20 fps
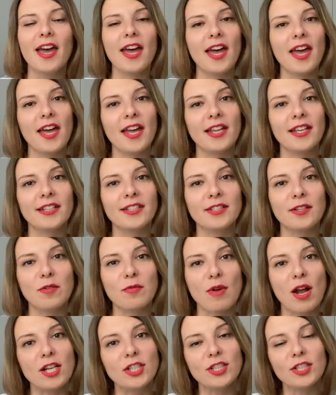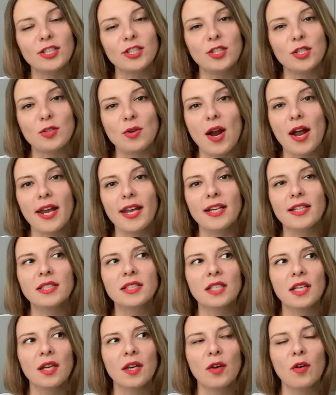and Russia
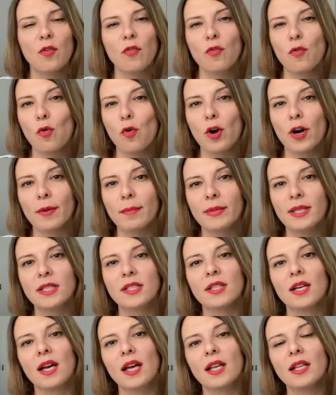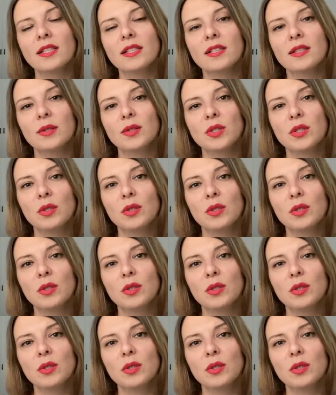strikes four missiles,